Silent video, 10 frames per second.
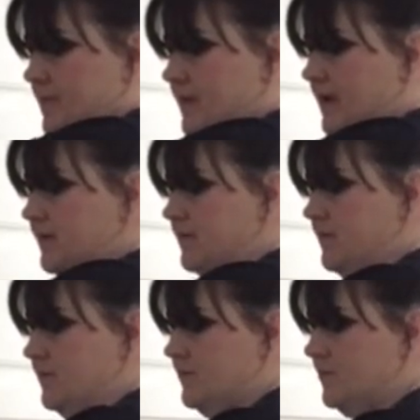And
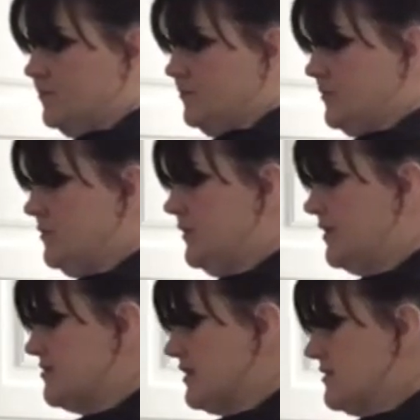I'll let
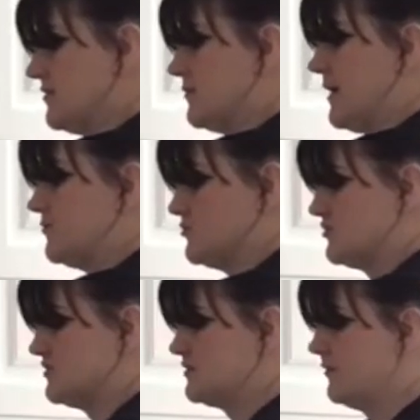you see the tomatoes
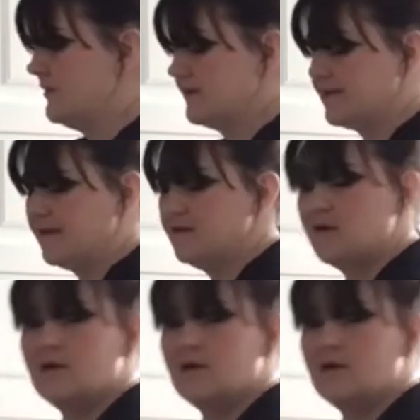just now in the tin.